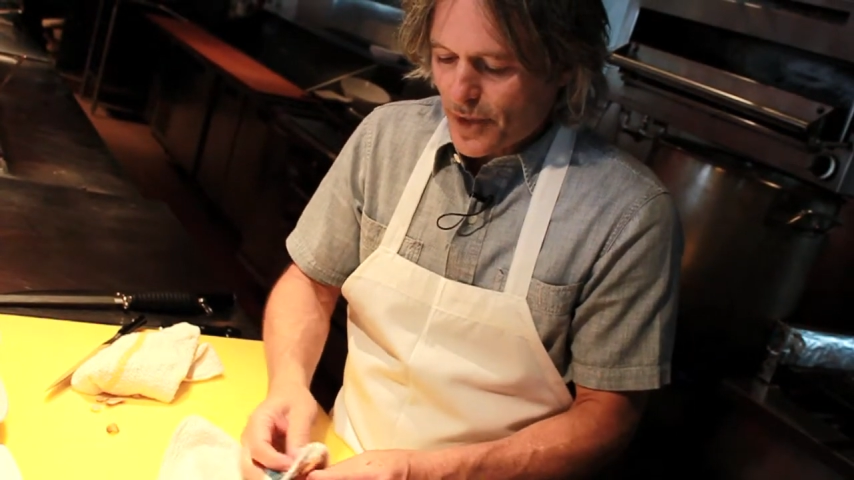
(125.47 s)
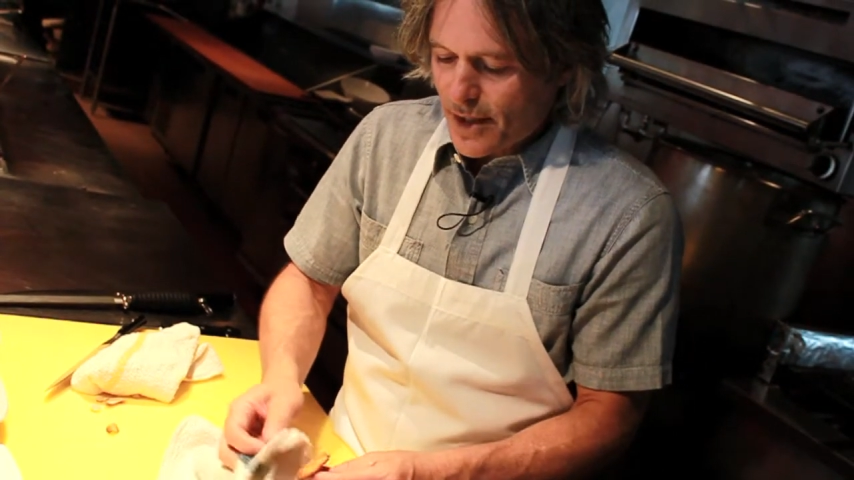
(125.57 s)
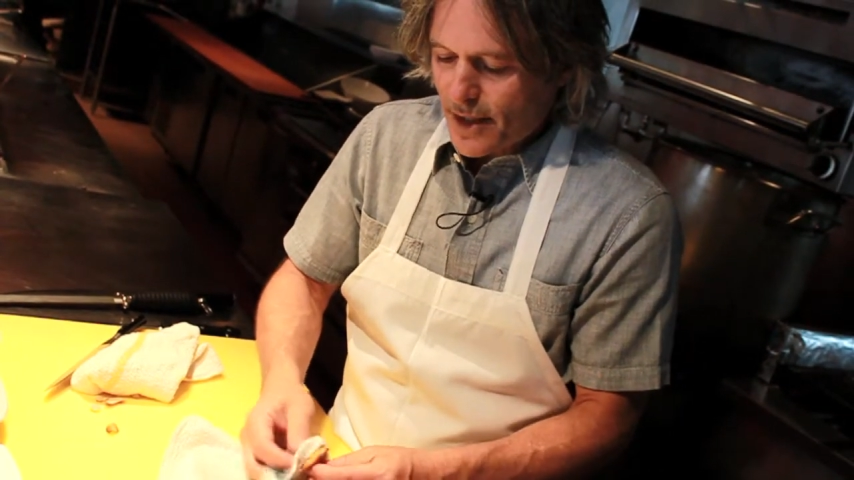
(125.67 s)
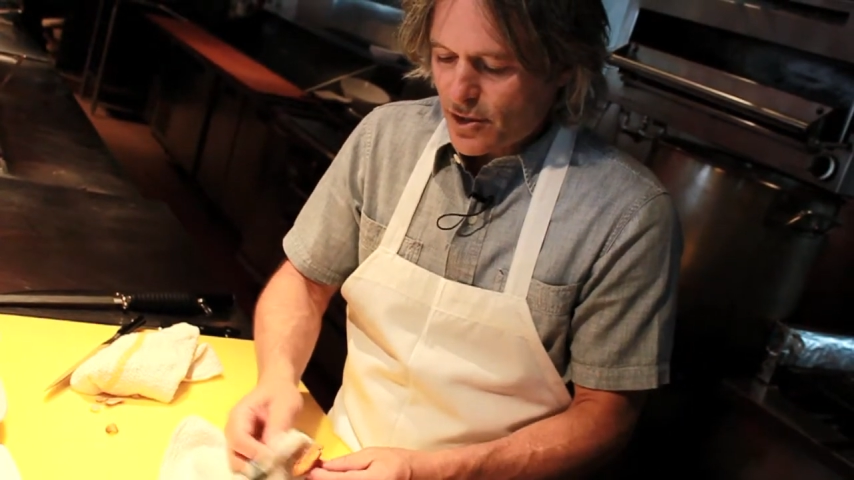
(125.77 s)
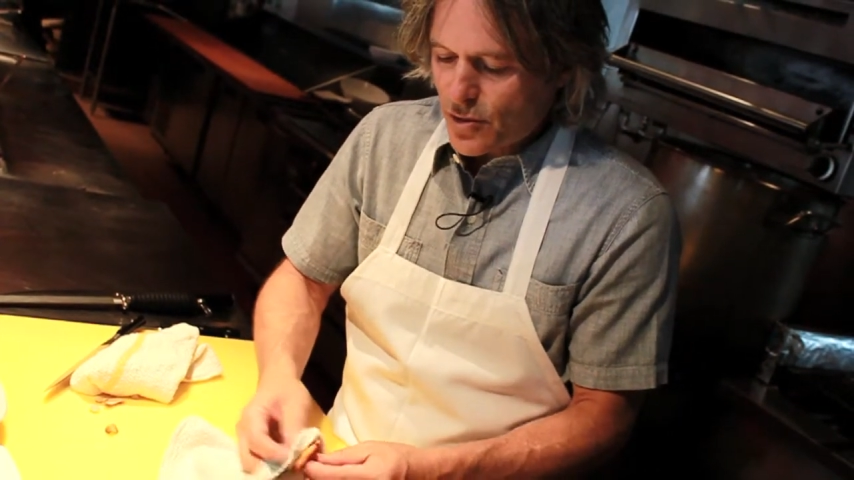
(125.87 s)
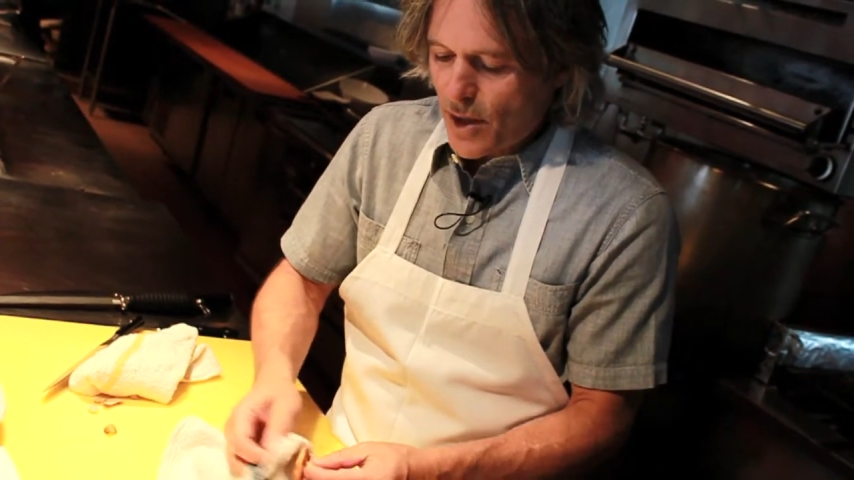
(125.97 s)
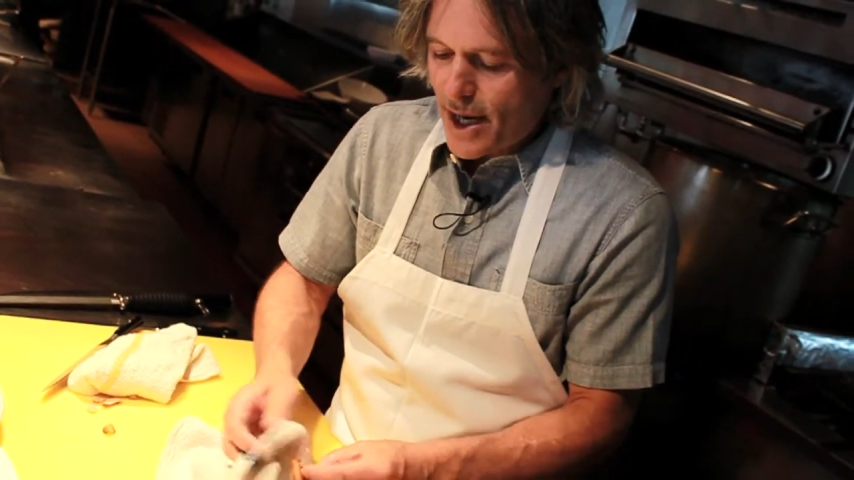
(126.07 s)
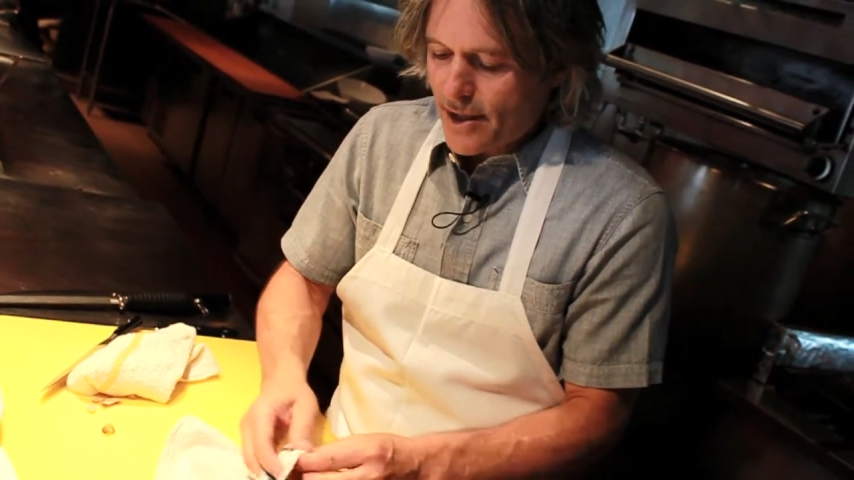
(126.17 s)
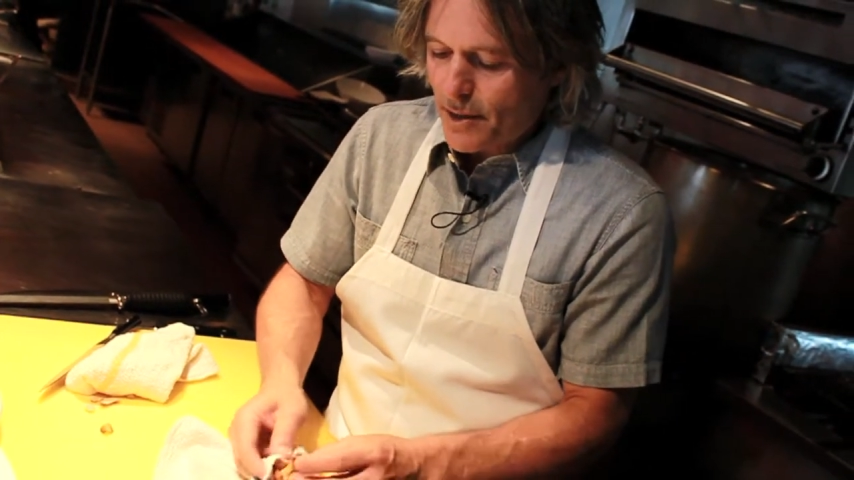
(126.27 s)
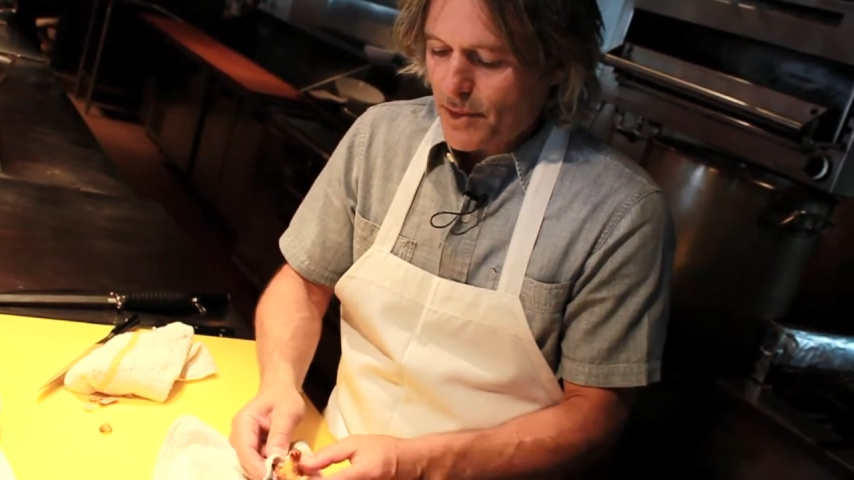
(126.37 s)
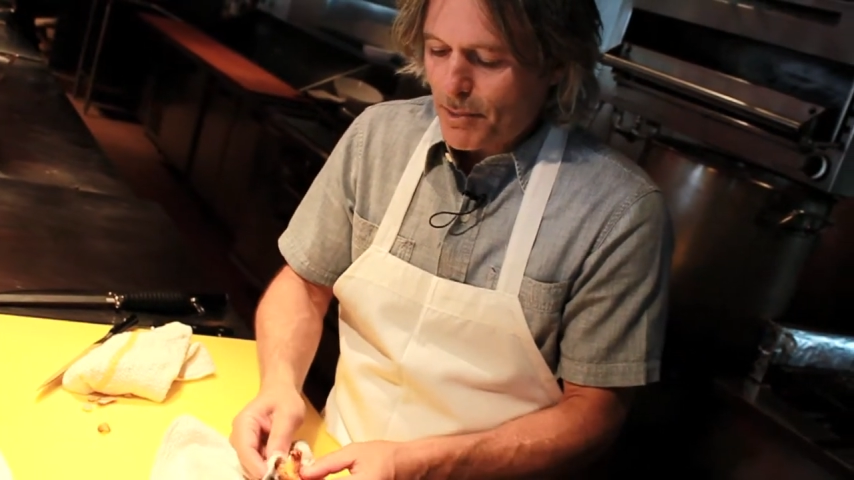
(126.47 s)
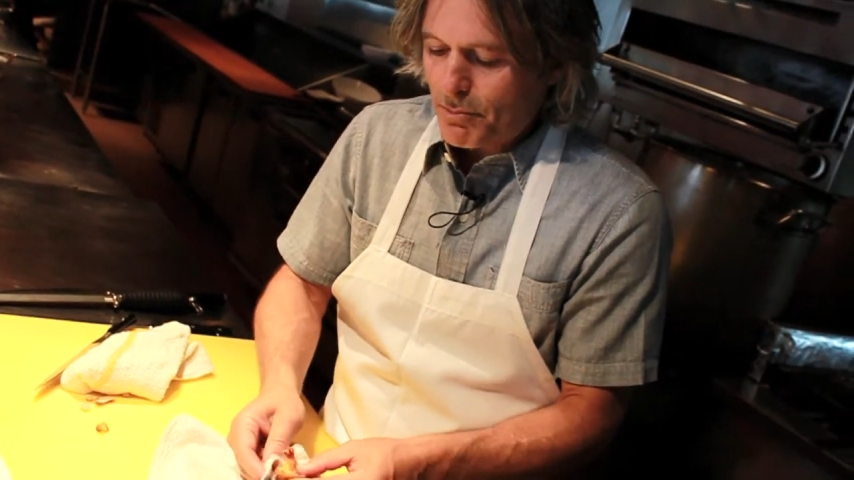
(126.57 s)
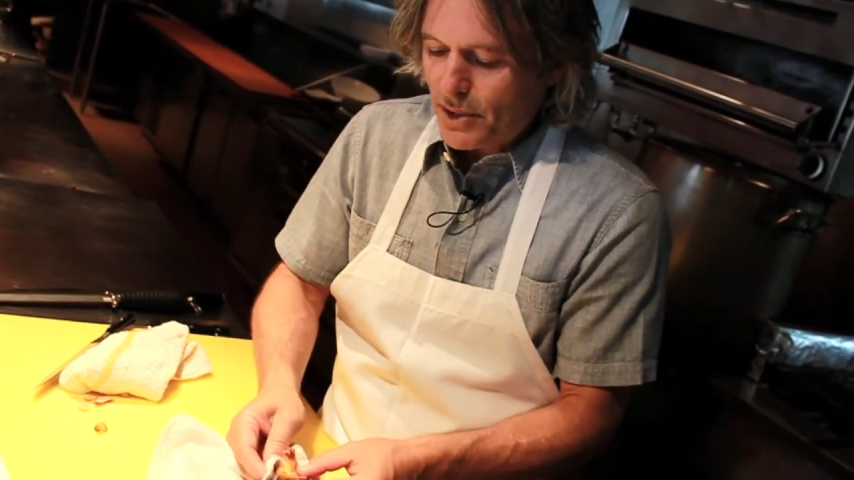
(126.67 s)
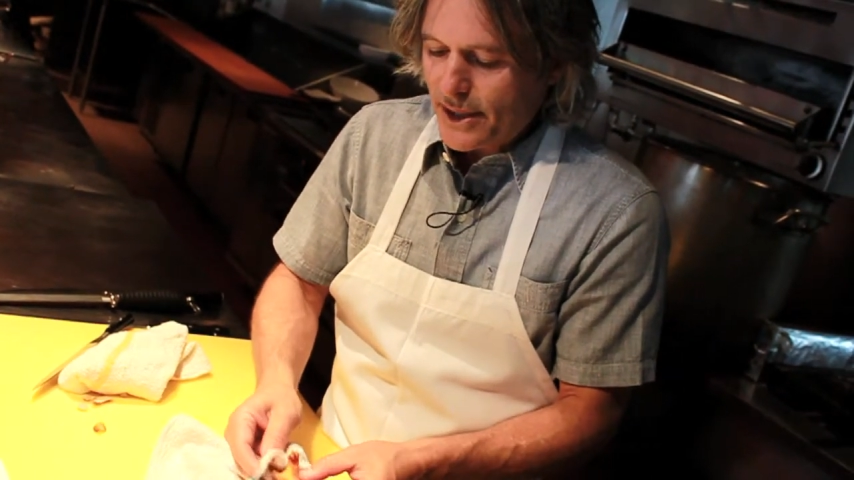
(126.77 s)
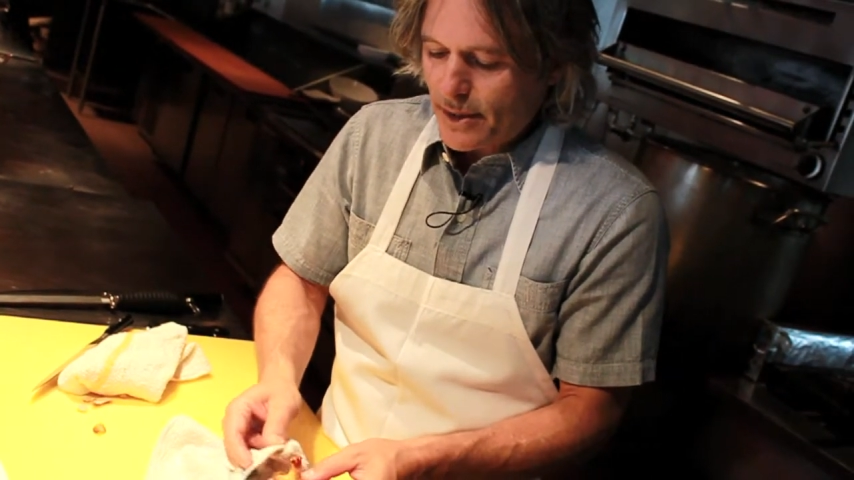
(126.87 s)
and then dry them
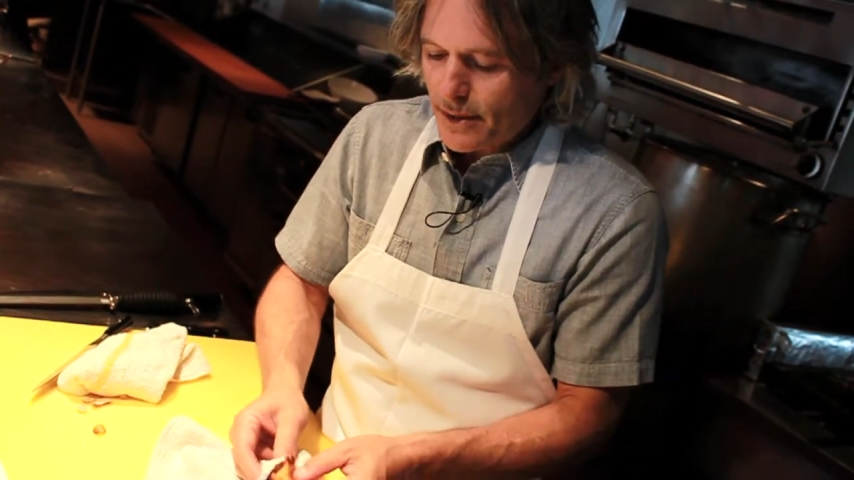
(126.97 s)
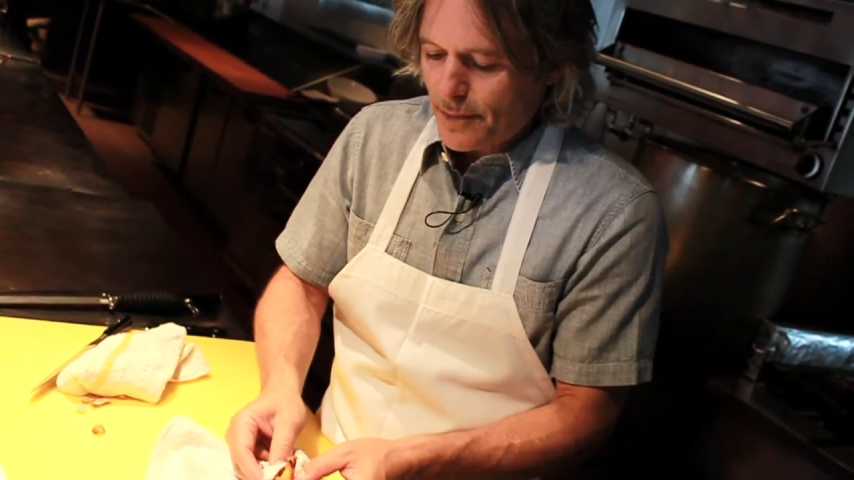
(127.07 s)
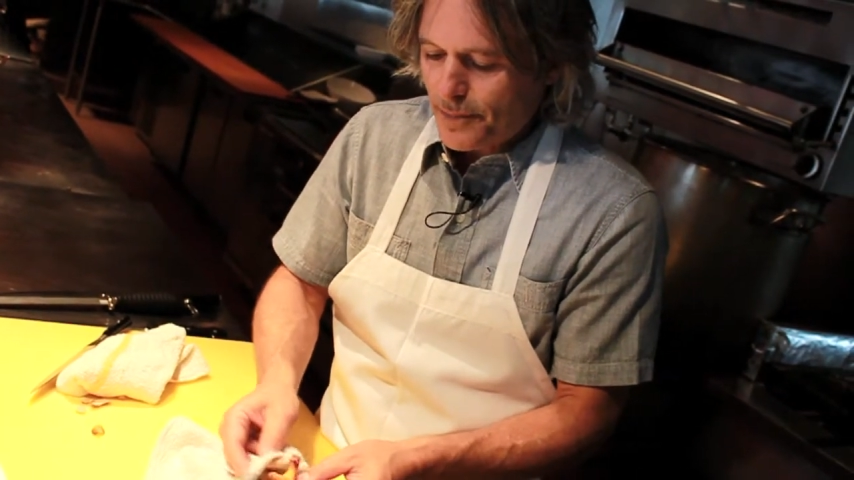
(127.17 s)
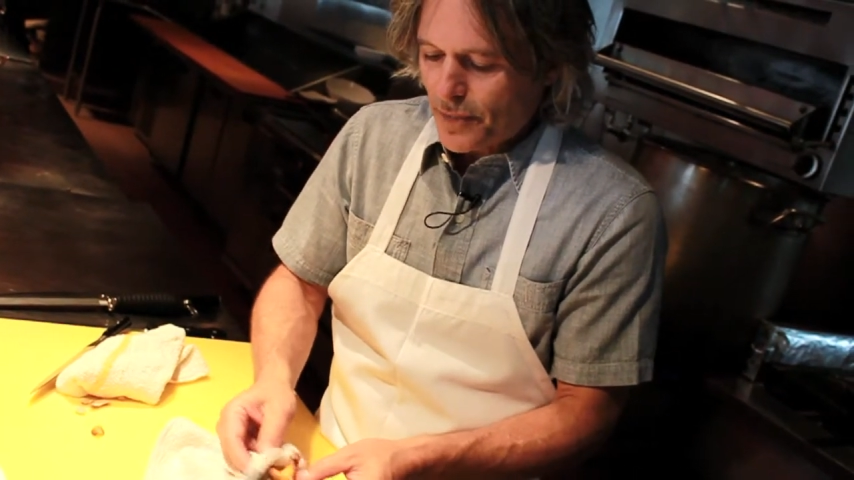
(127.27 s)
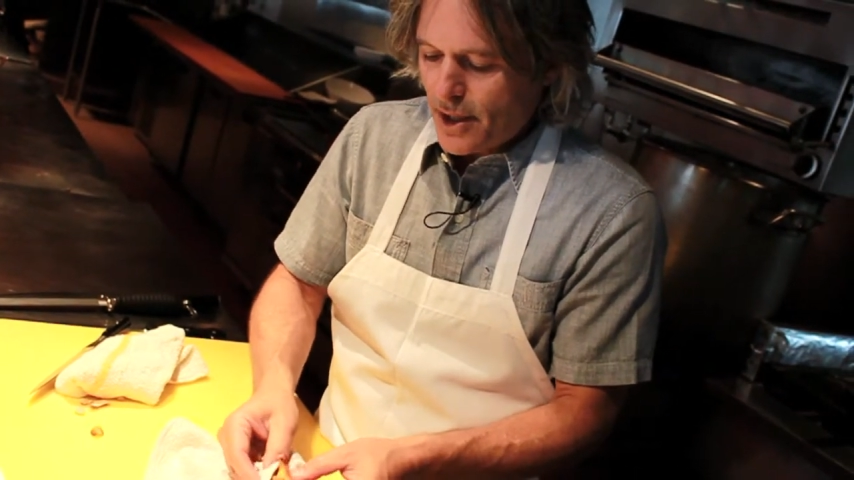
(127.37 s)
completely.